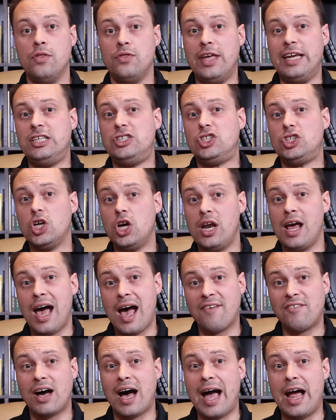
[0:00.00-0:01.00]
they should
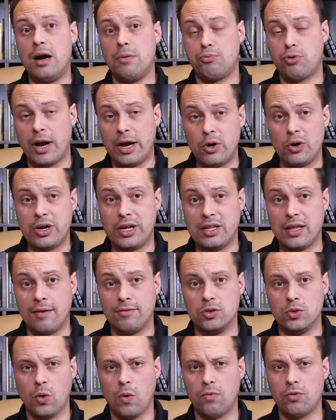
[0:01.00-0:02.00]
have a higher priority
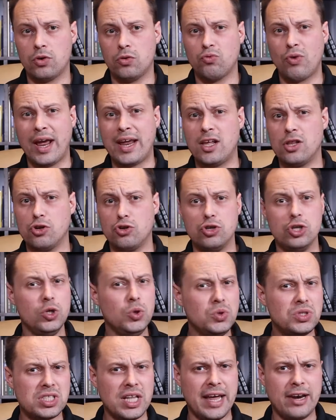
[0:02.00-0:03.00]
level over regular
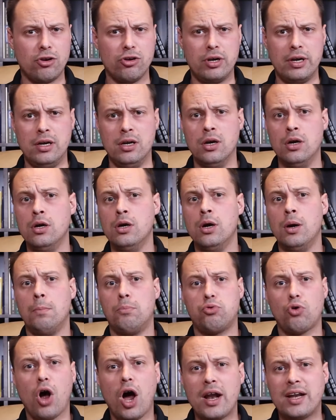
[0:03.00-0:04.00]
newsletter and
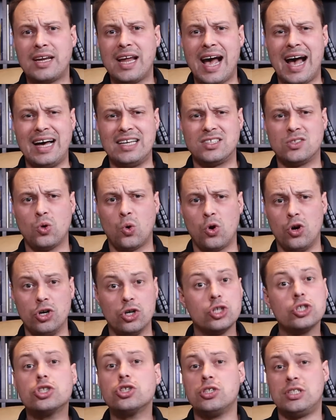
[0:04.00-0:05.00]
broadcast or
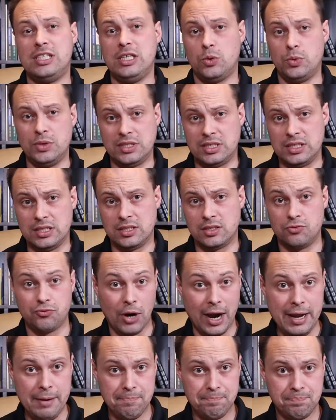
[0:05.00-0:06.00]
nurture sequences,
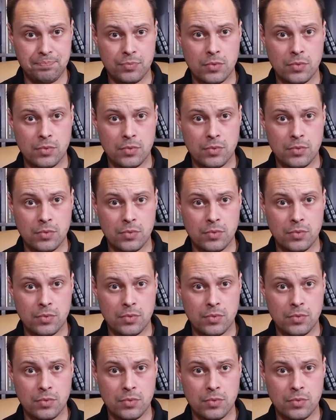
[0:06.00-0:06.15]
right?